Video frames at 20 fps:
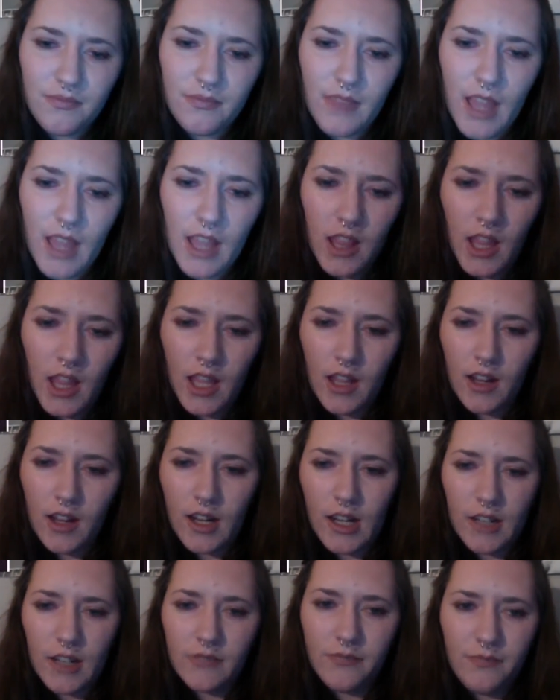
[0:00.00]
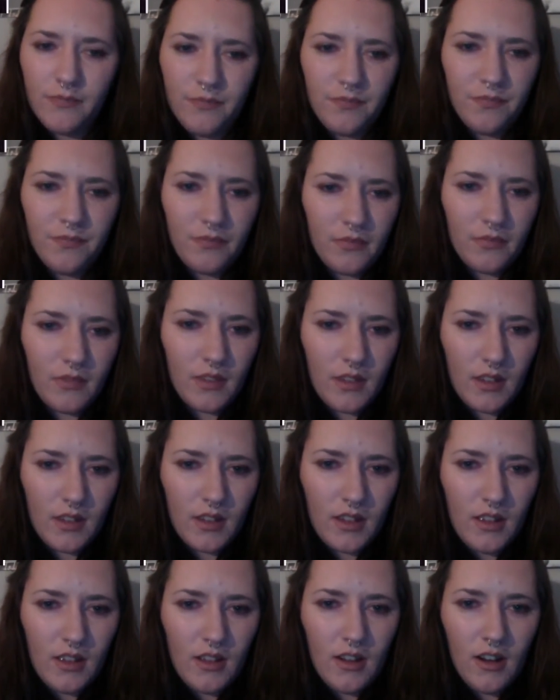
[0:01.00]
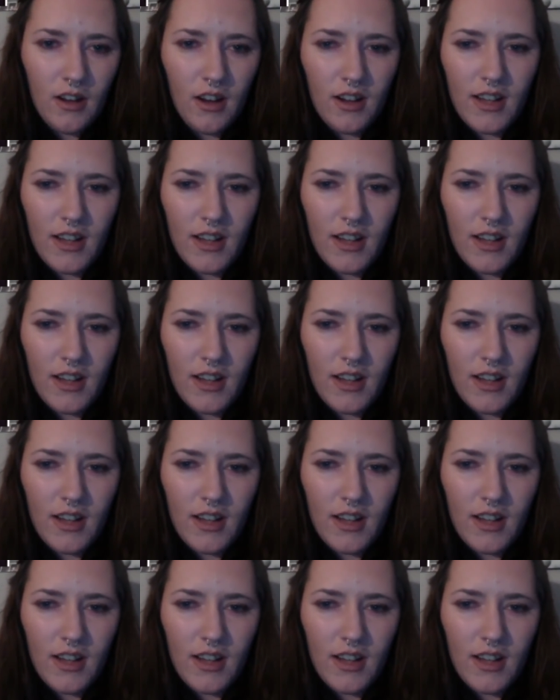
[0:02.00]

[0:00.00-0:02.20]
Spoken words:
like her. Her and